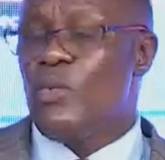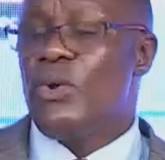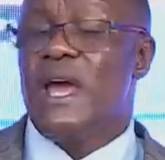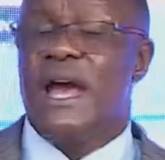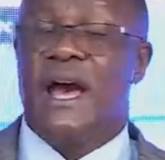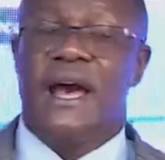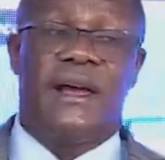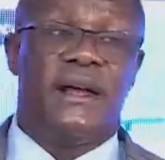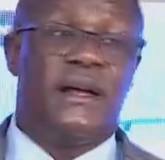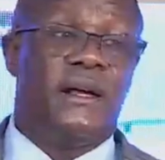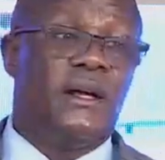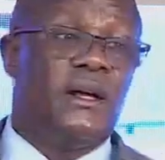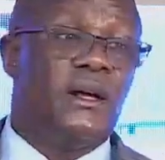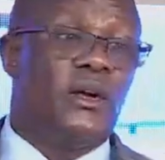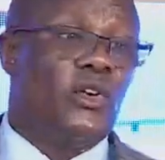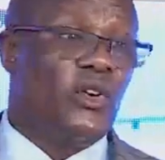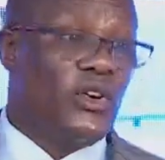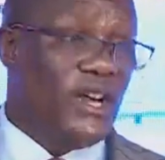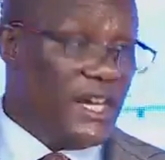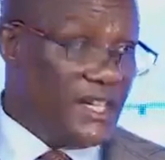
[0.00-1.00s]
we are
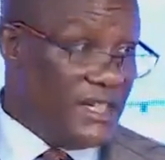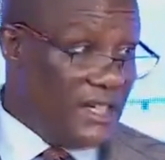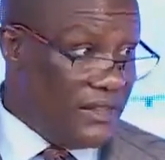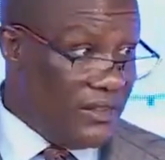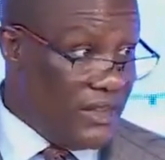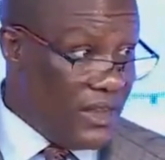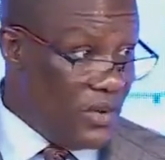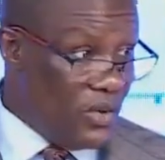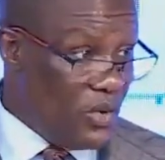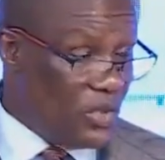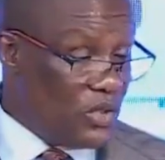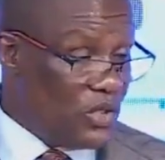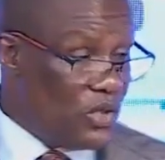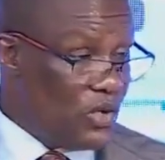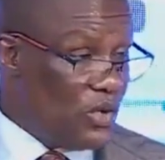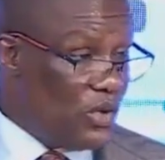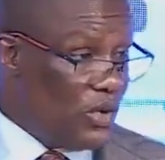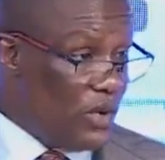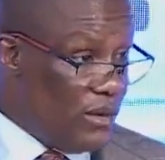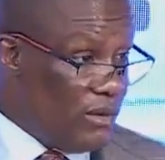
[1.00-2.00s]
connecting the youth to
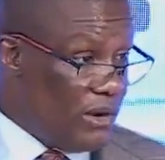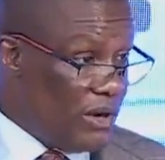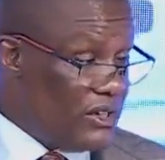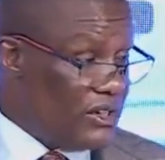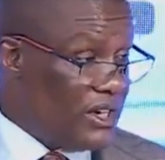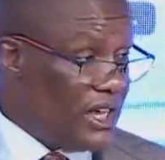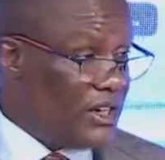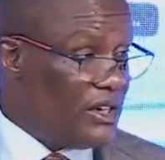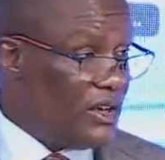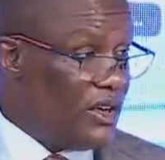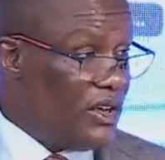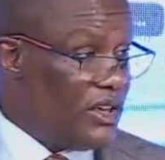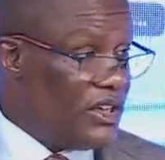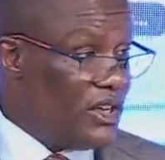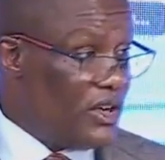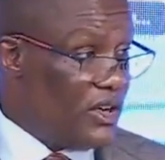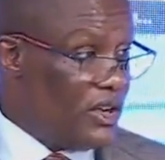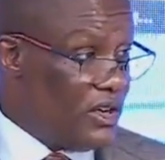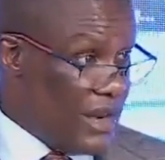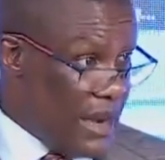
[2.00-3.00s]
global
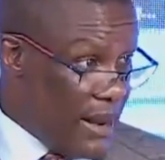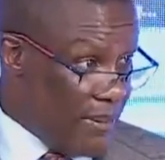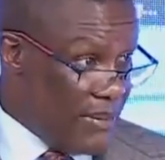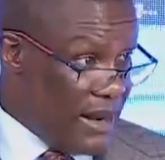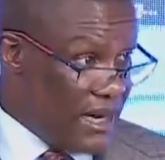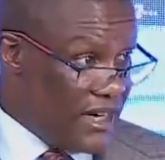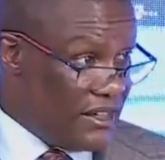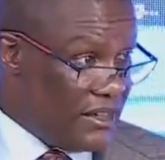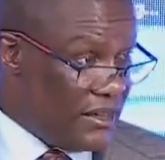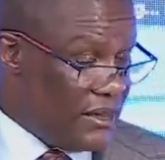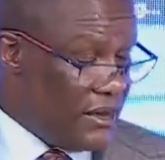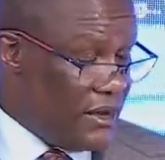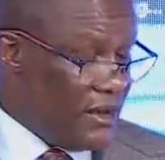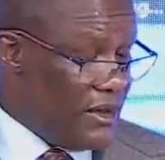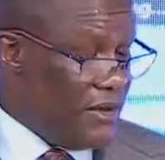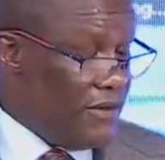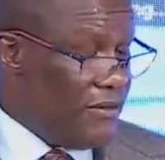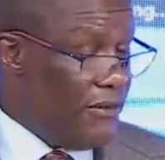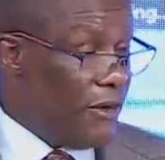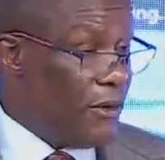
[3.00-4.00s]
technological companies
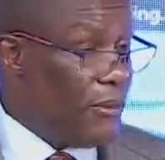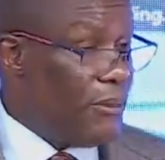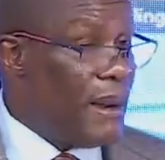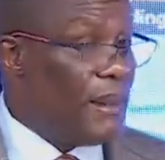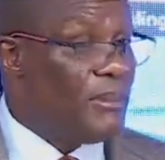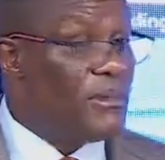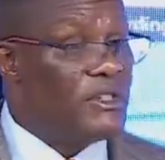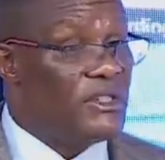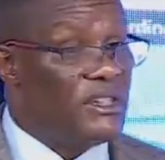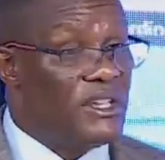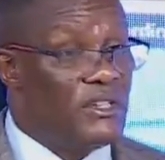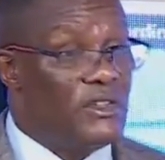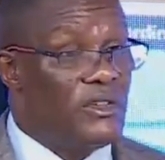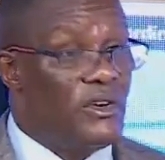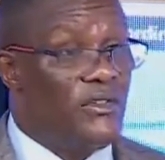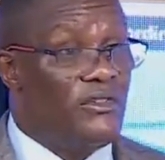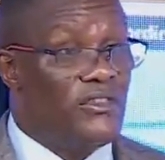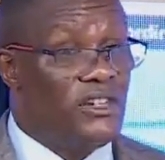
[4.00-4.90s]
for purposes of